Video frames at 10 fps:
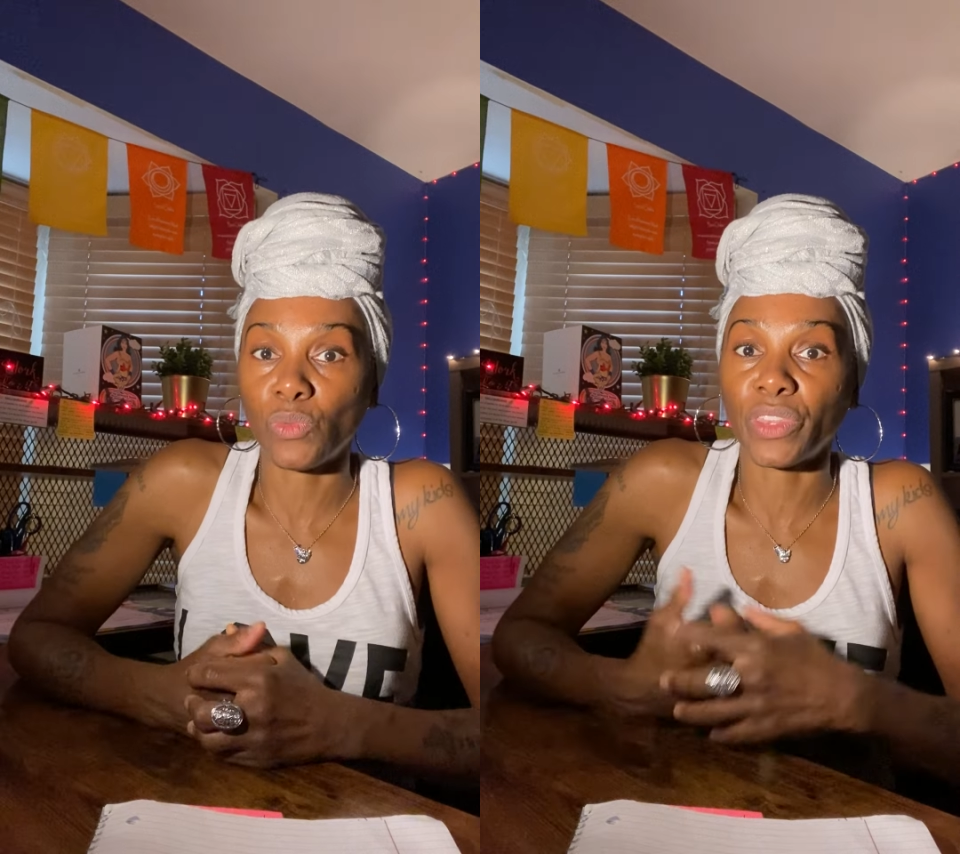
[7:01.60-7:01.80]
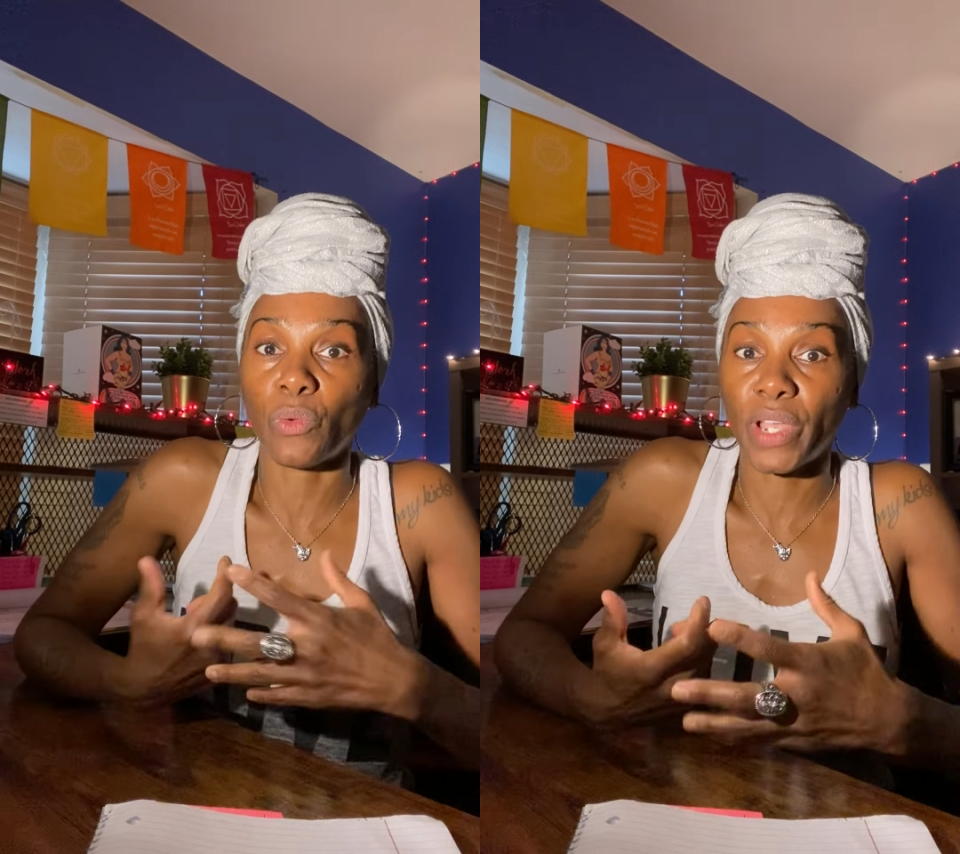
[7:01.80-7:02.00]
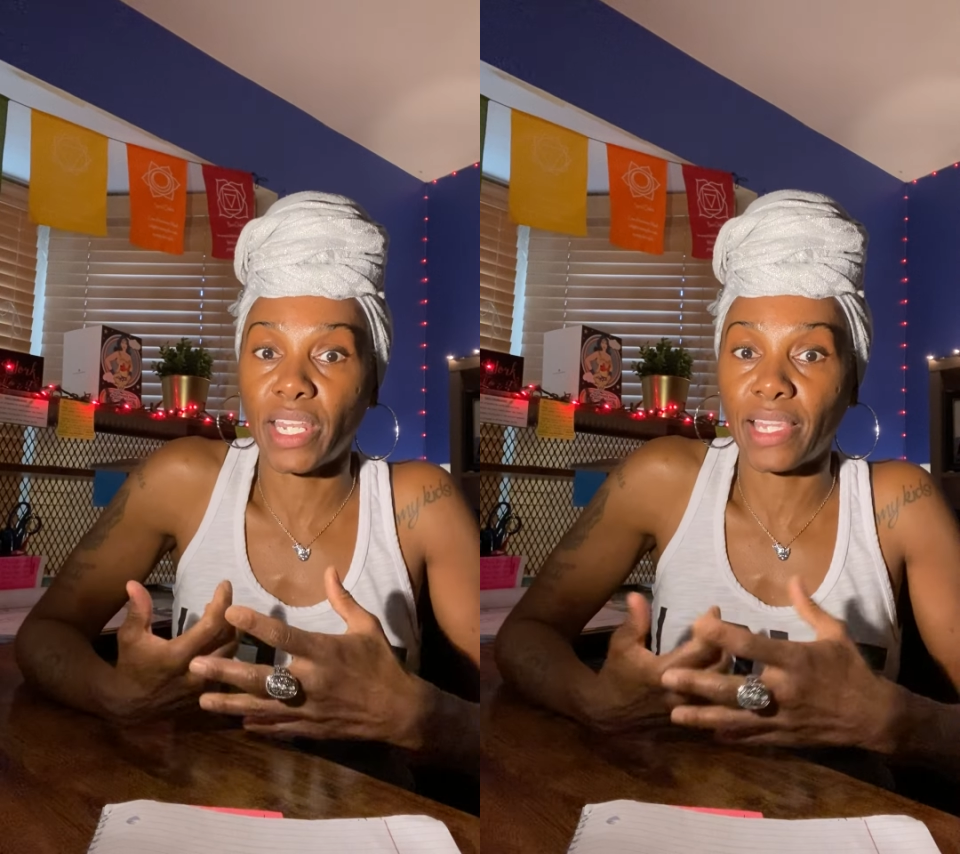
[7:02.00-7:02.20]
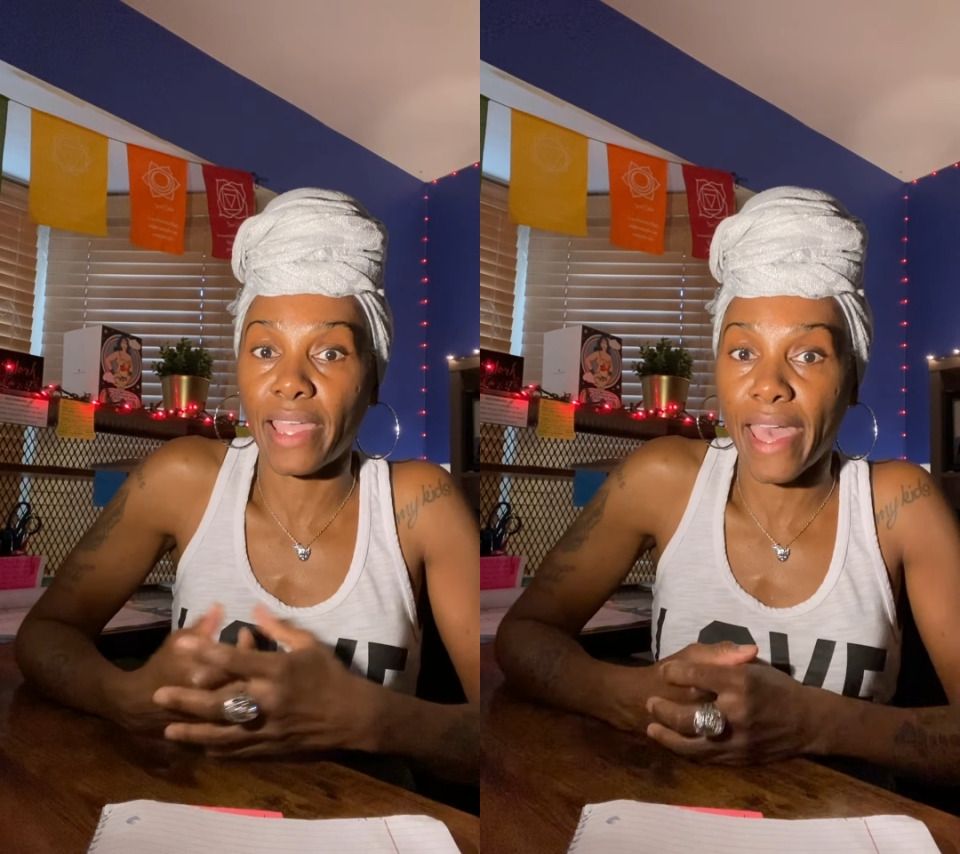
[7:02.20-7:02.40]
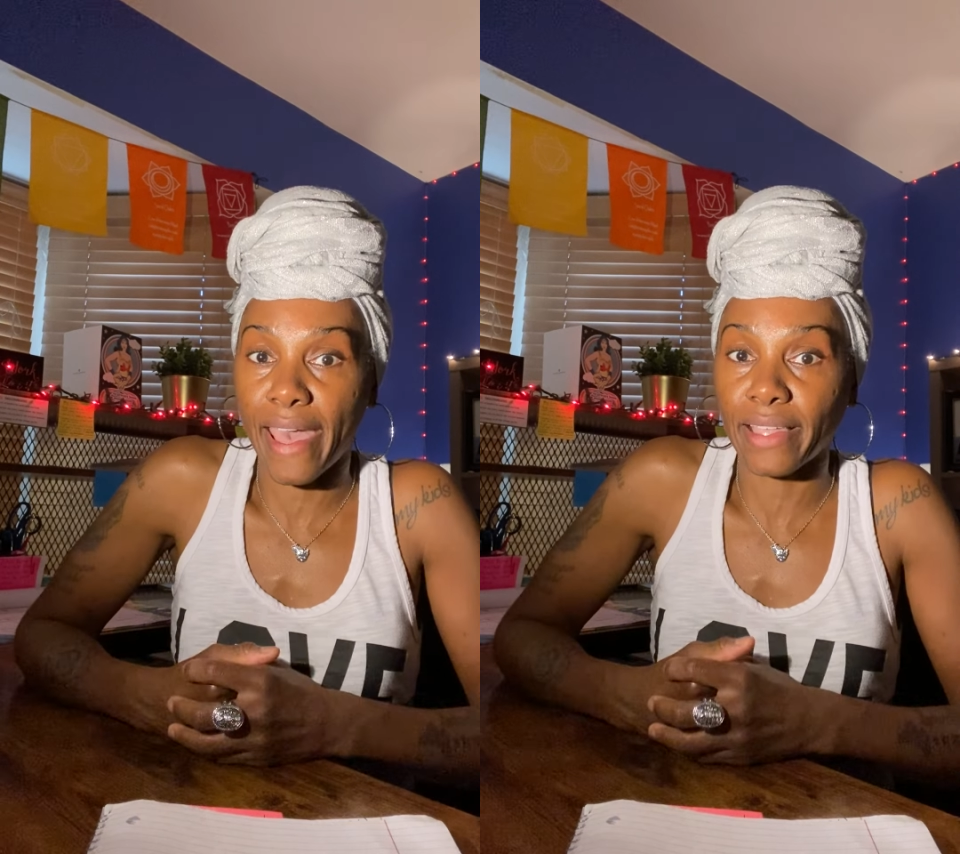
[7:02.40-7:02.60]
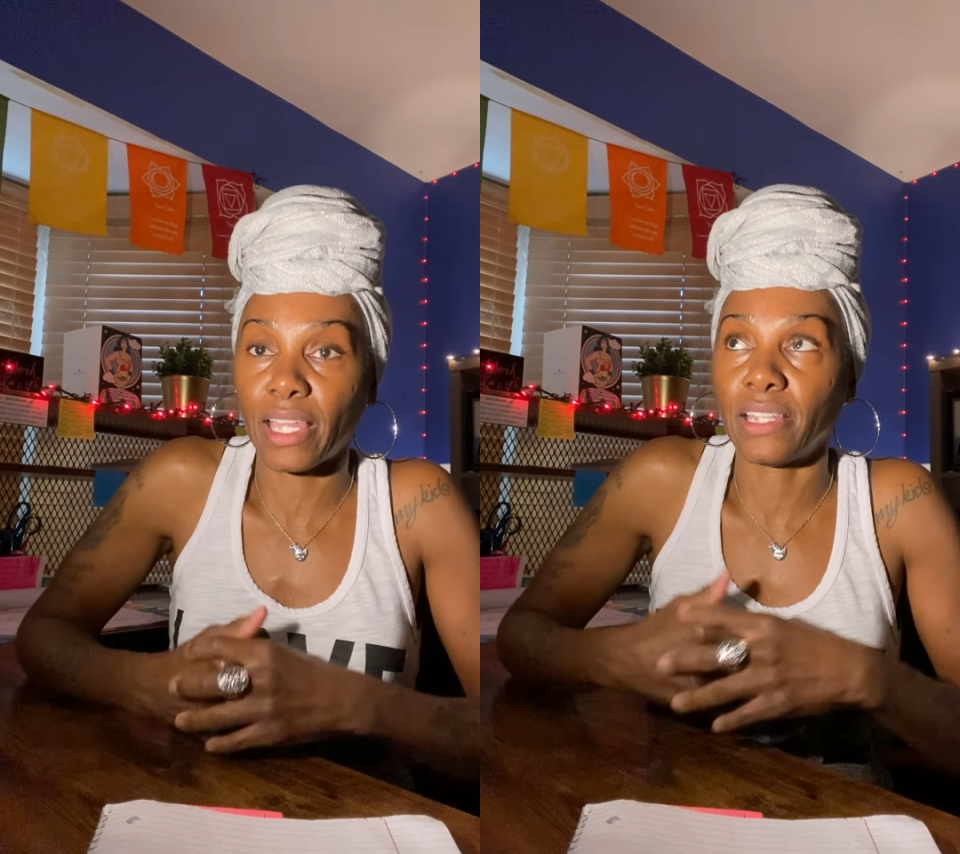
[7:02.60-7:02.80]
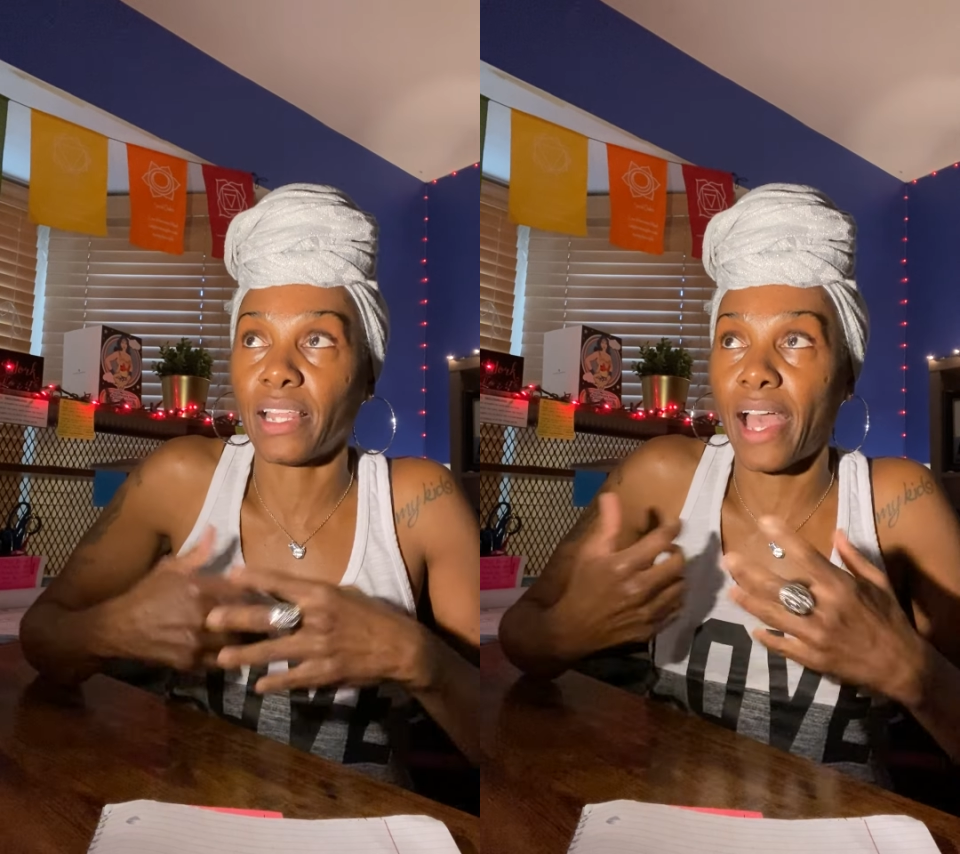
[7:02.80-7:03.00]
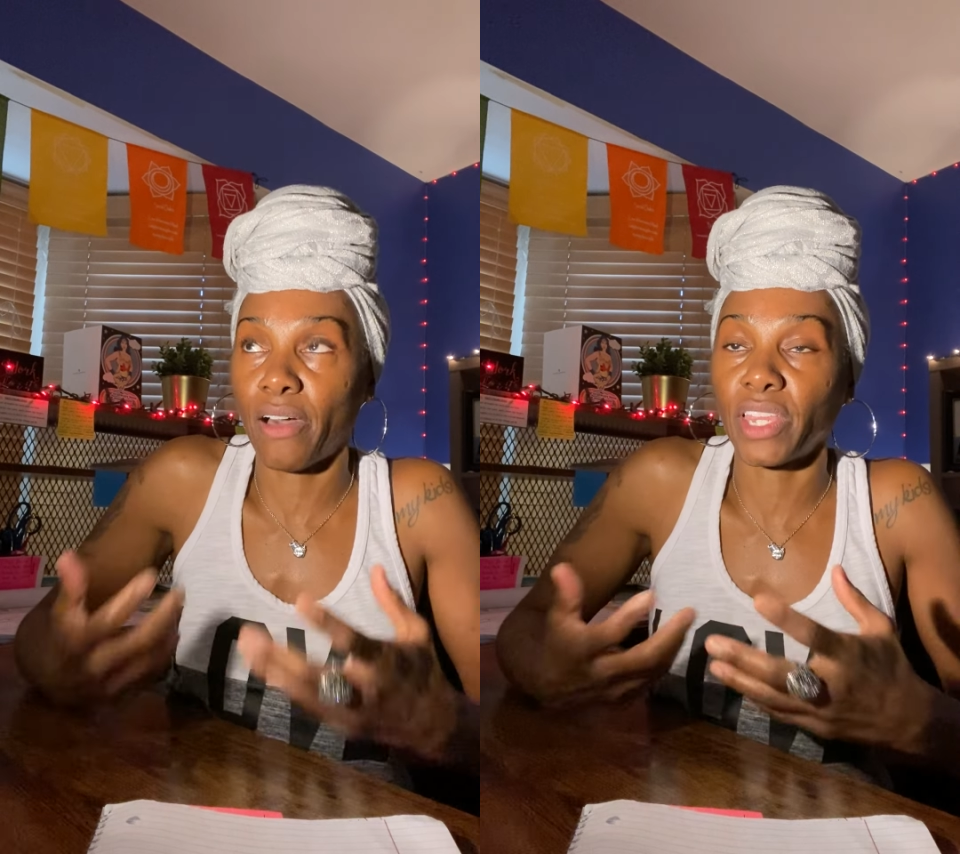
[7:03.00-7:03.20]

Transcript: with the way that they act and how